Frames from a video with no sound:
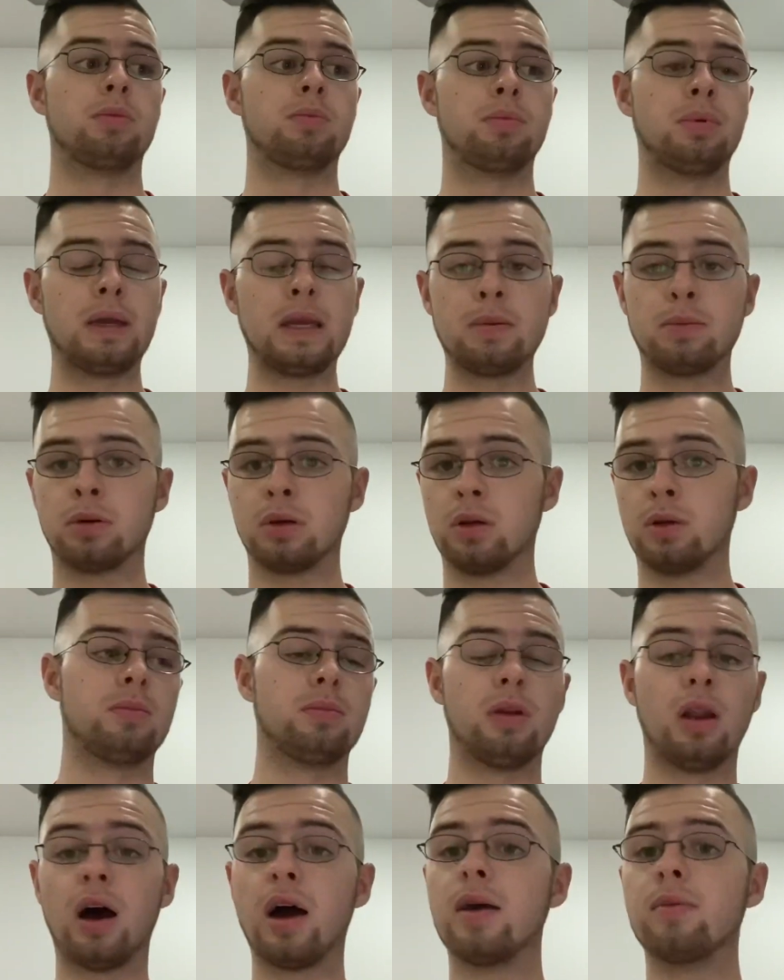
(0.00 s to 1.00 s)
People who,
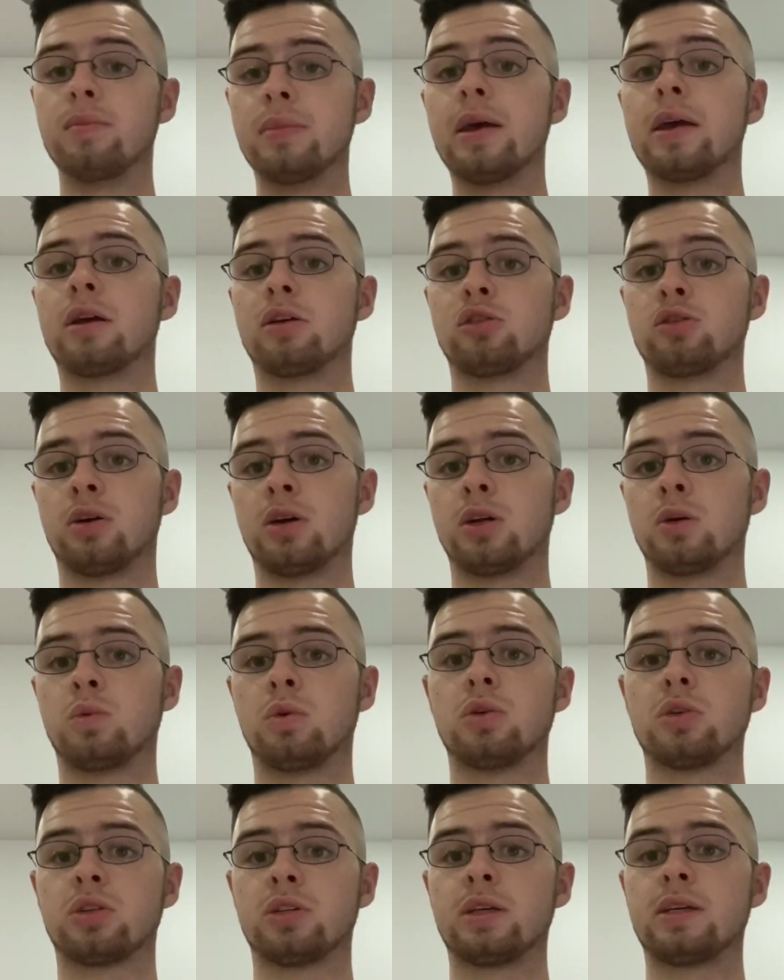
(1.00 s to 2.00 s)
like me, are trying to
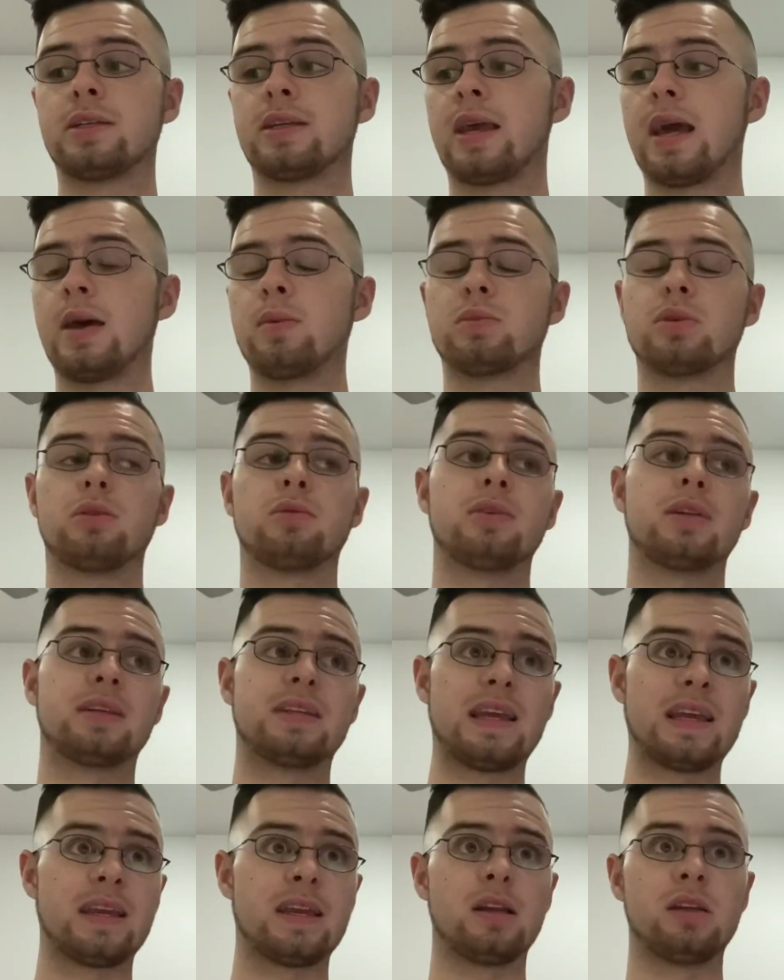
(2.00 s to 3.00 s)
watch these games at
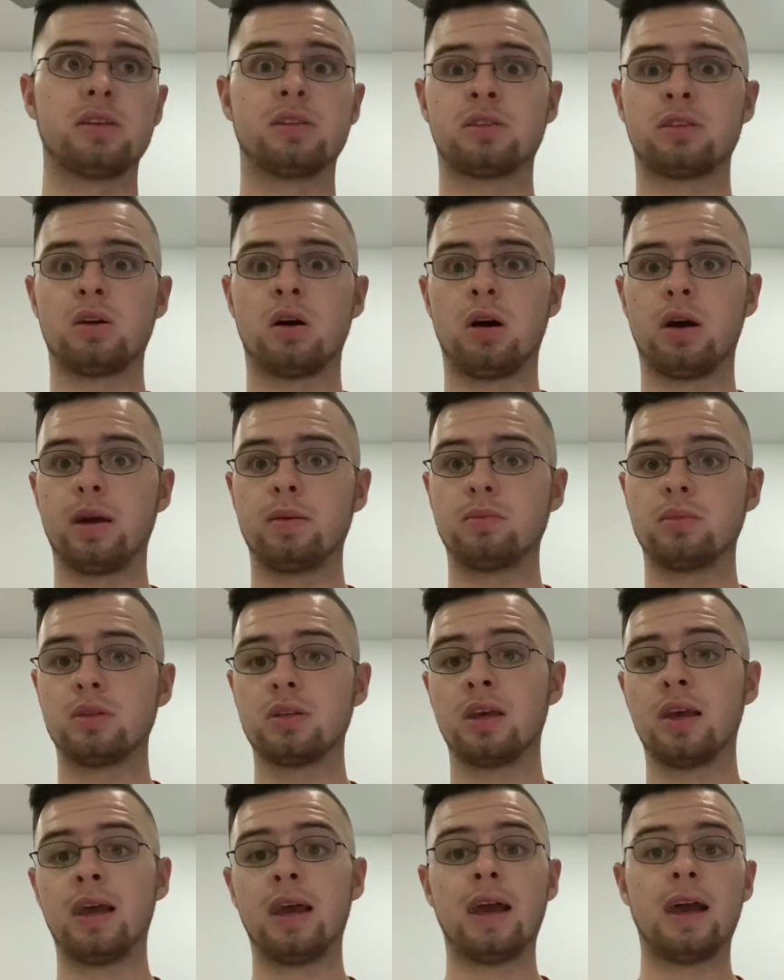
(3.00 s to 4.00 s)
ridiculous times,
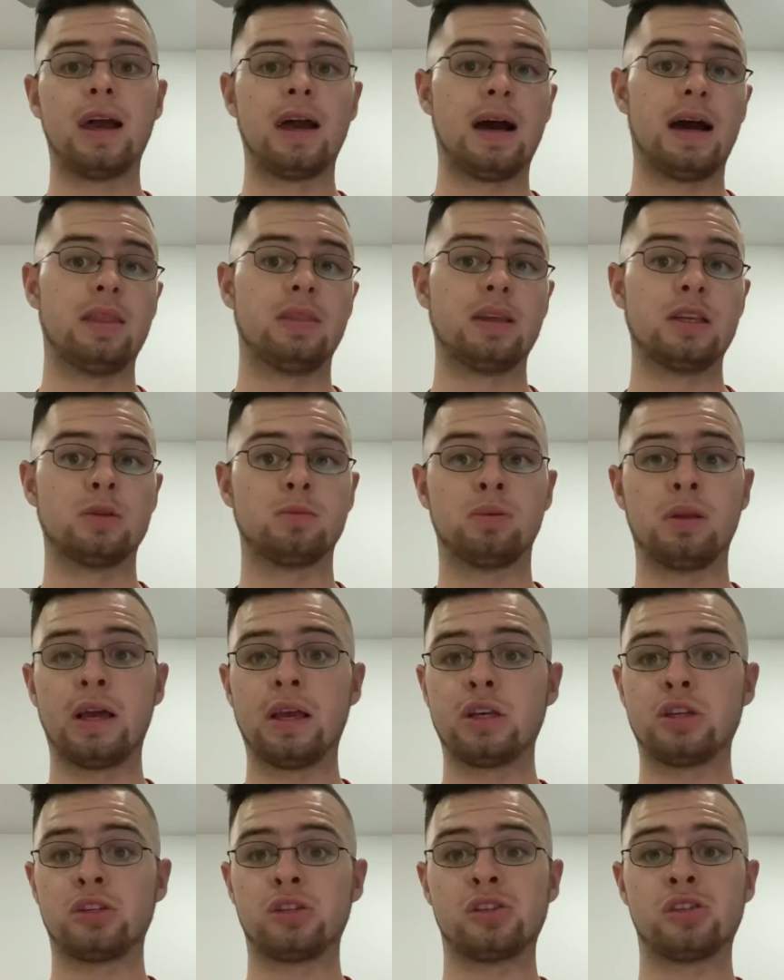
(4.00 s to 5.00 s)
and these
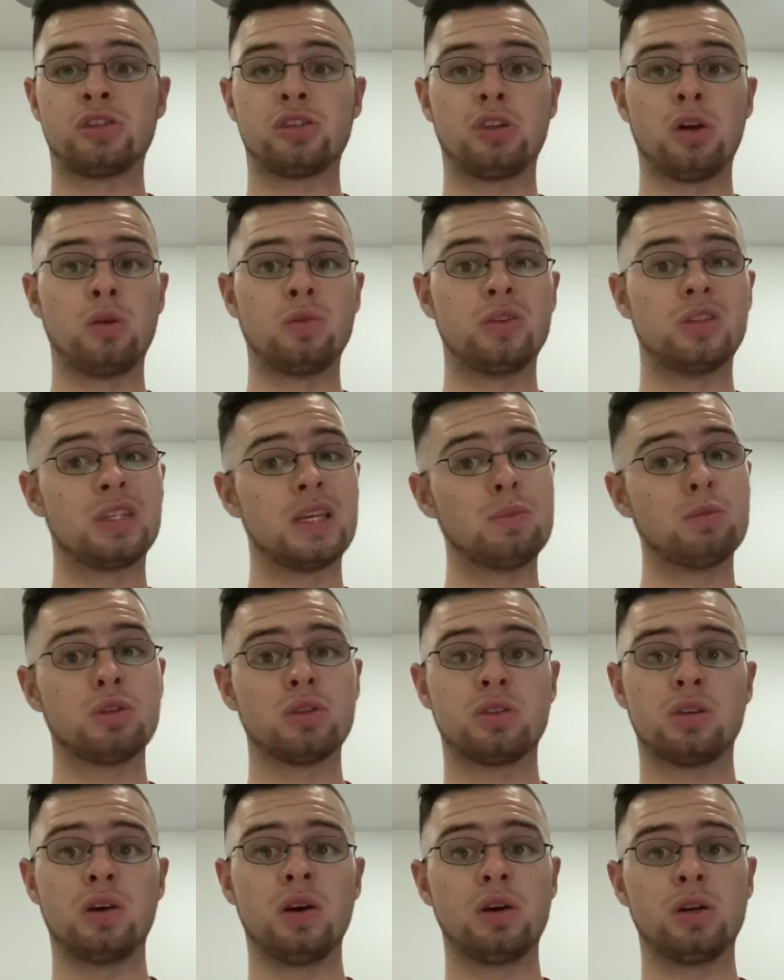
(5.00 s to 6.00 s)
players just don't seem to
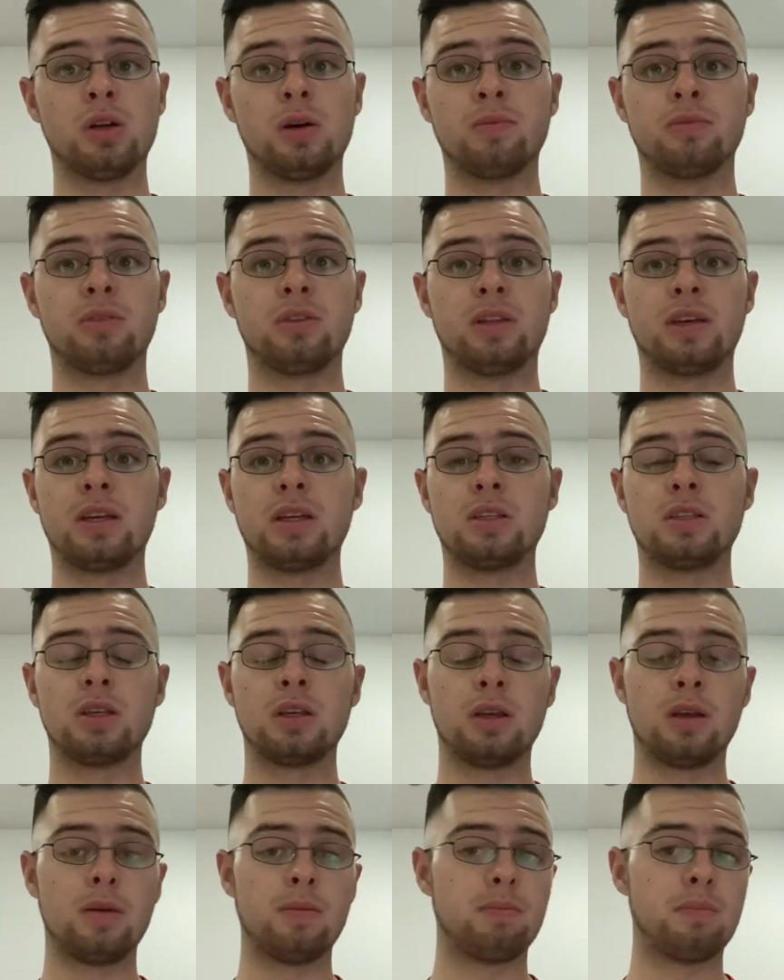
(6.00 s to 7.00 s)
turn up for these
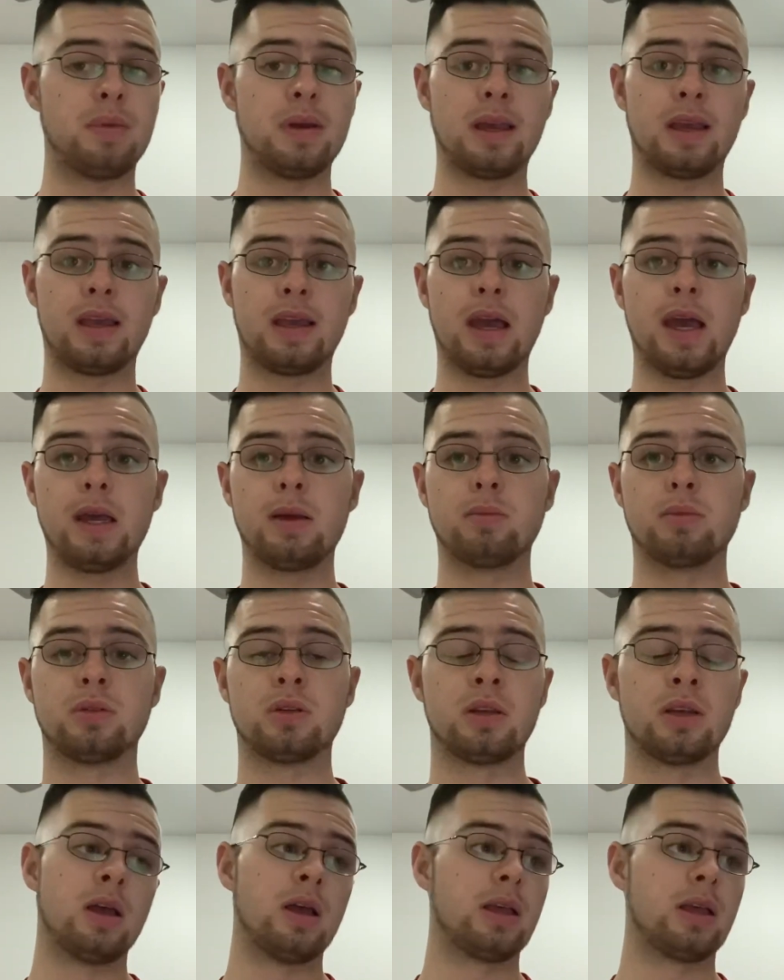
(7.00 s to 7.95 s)
big games.